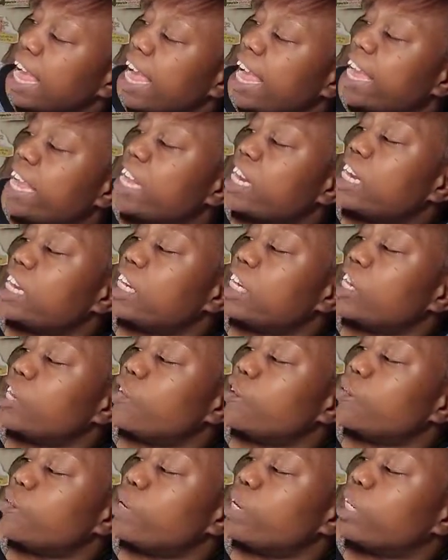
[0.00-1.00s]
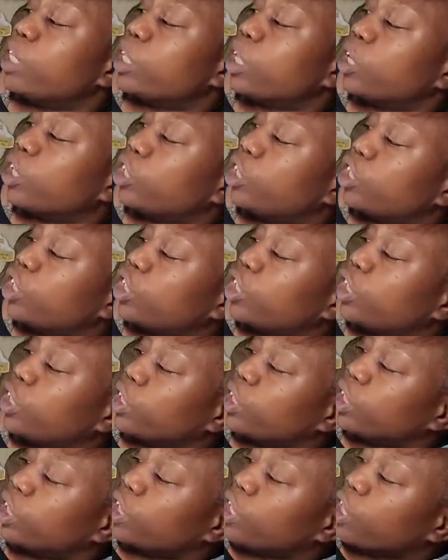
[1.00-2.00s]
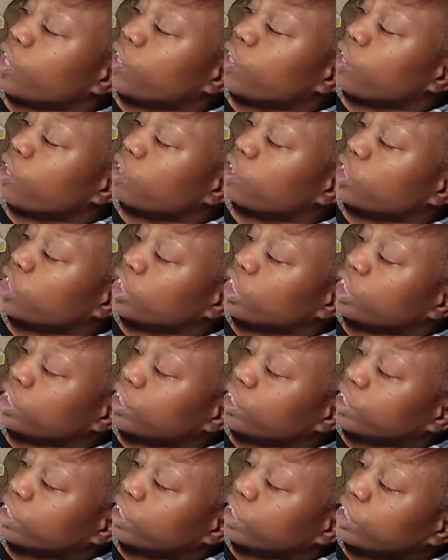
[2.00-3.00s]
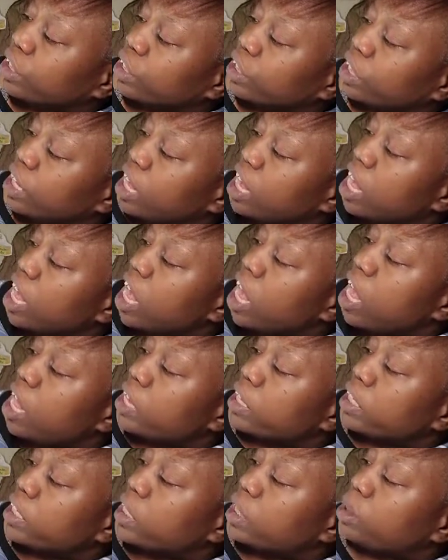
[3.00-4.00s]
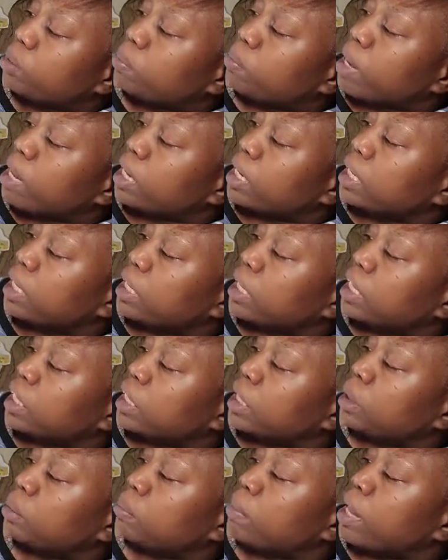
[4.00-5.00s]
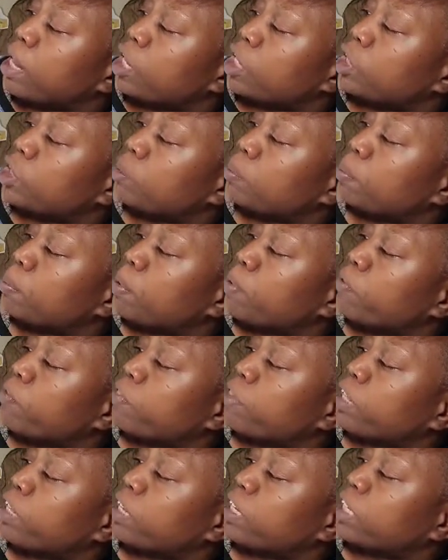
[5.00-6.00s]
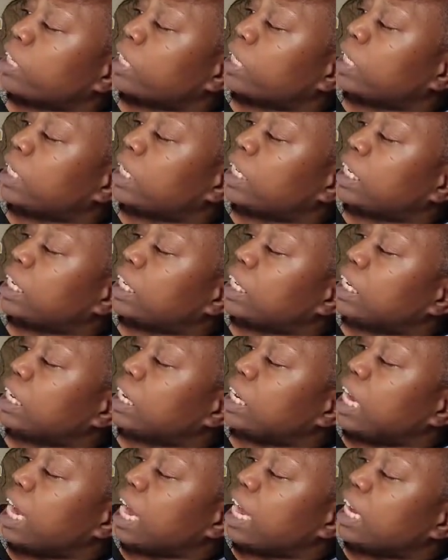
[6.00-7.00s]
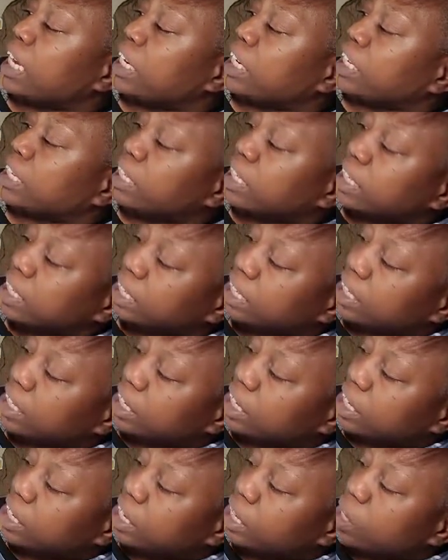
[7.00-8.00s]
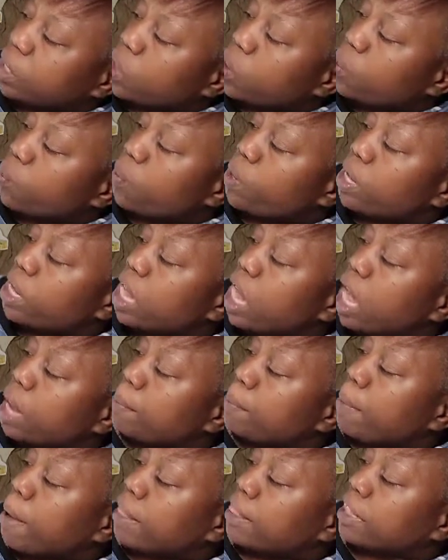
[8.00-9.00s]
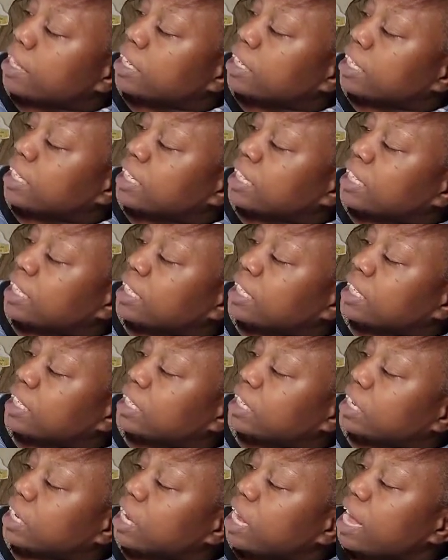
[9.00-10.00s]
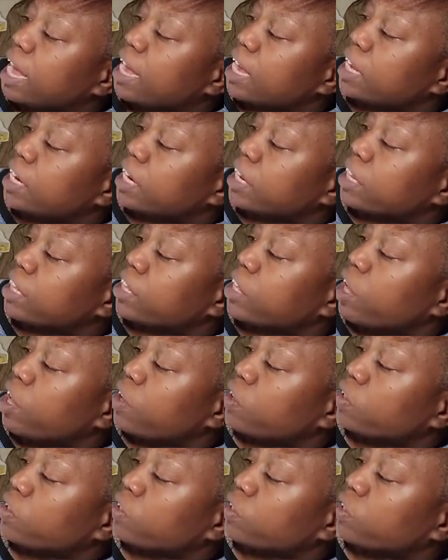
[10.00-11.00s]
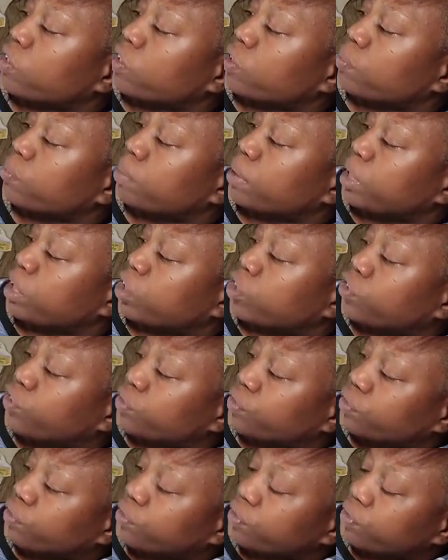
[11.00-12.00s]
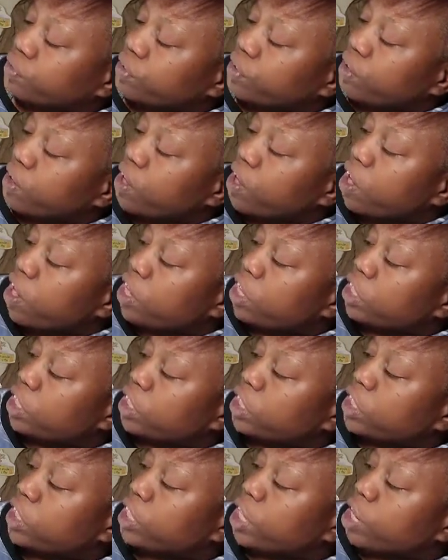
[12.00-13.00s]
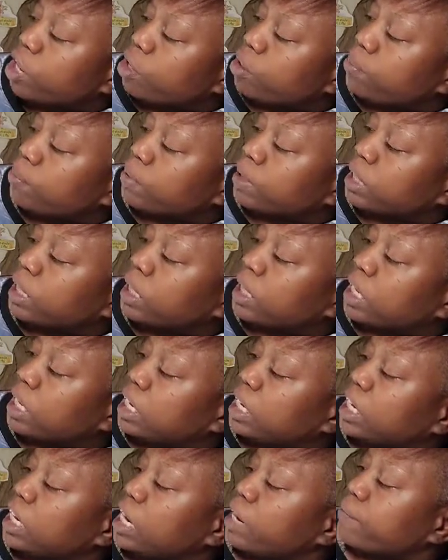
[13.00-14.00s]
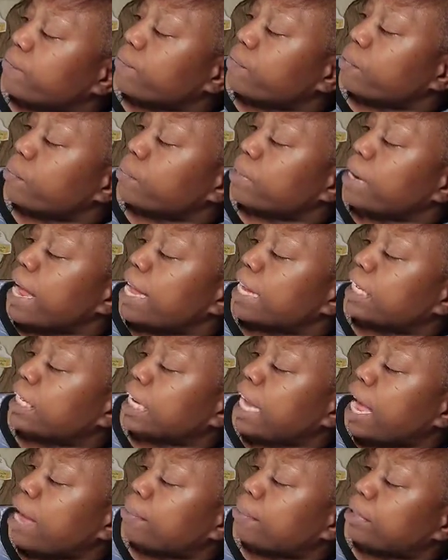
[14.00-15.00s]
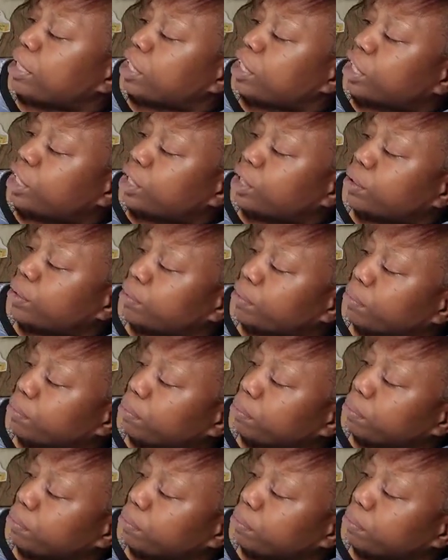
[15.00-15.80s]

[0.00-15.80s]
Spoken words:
Ada did research to learn all she could. Smelling and smells both stinky and good. One hypothesis Ada thought could be true. The terrible stink came from Dad's cabbage stew.